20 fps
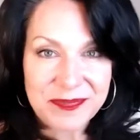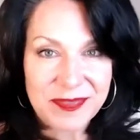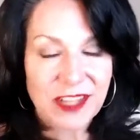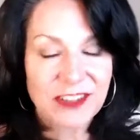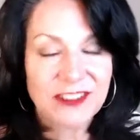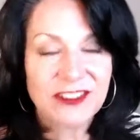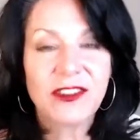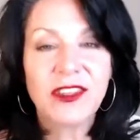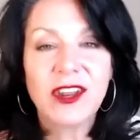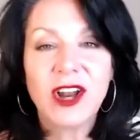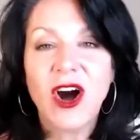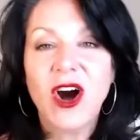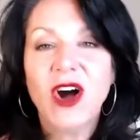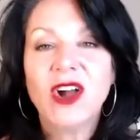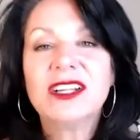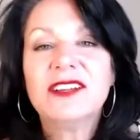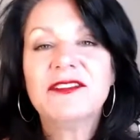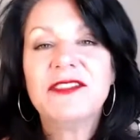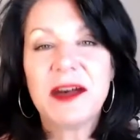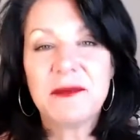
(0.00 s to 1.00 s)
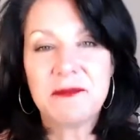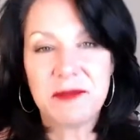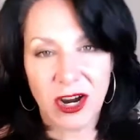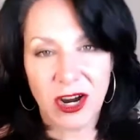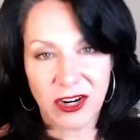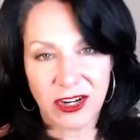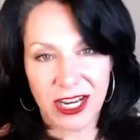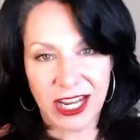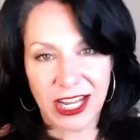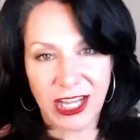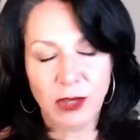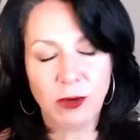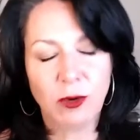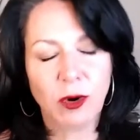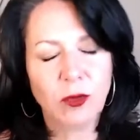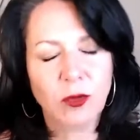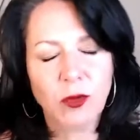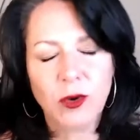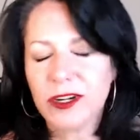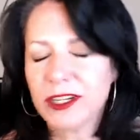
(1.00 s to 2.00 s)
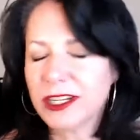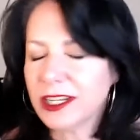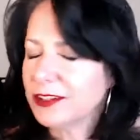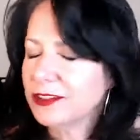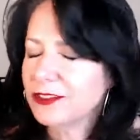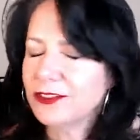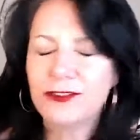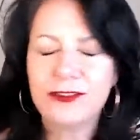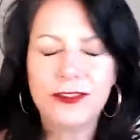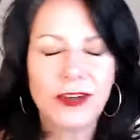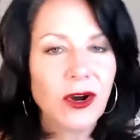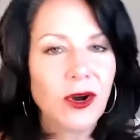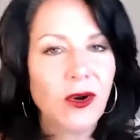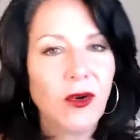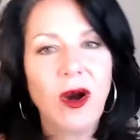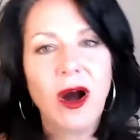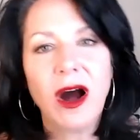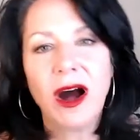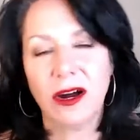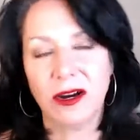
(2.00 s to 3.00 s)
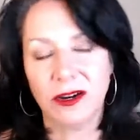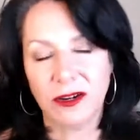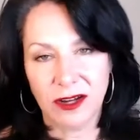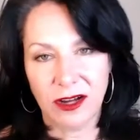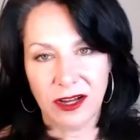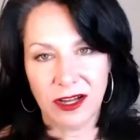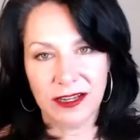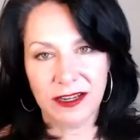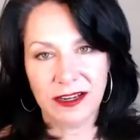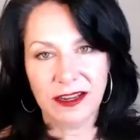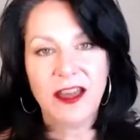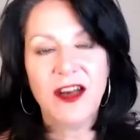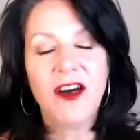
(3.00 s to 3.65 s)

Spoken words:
So that all of that marketing you are working so hard on